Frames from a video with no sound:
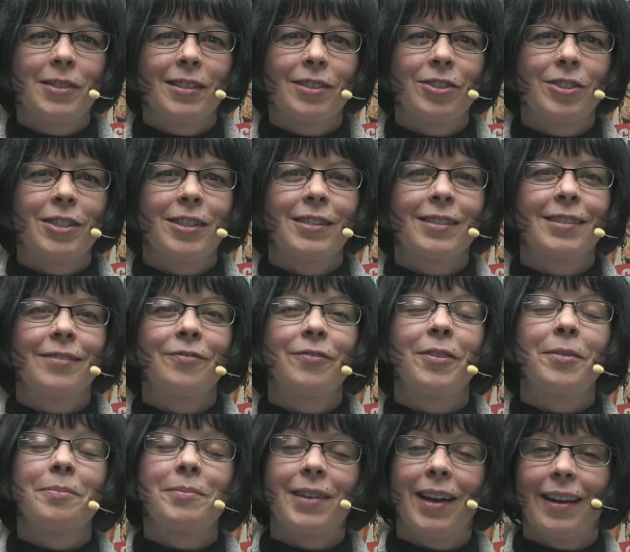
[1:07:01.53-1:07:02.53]
musicians
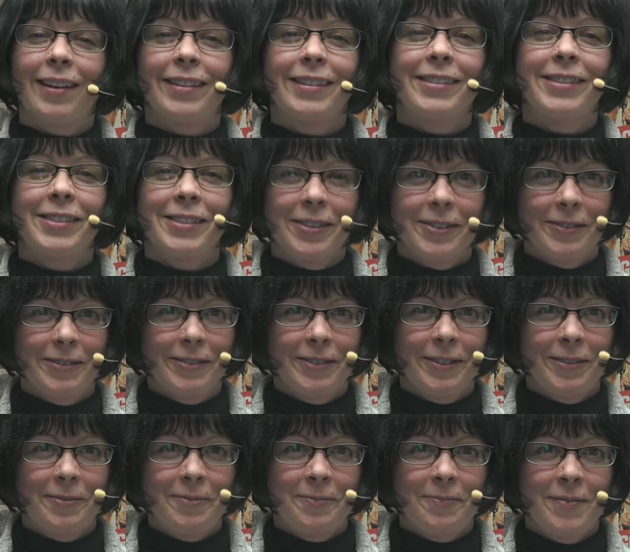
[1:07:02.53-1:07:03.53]
from getting
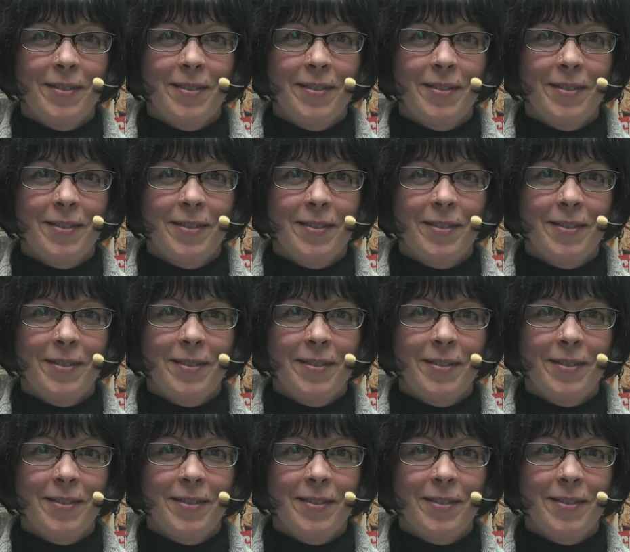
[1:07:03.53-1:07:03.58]
sued.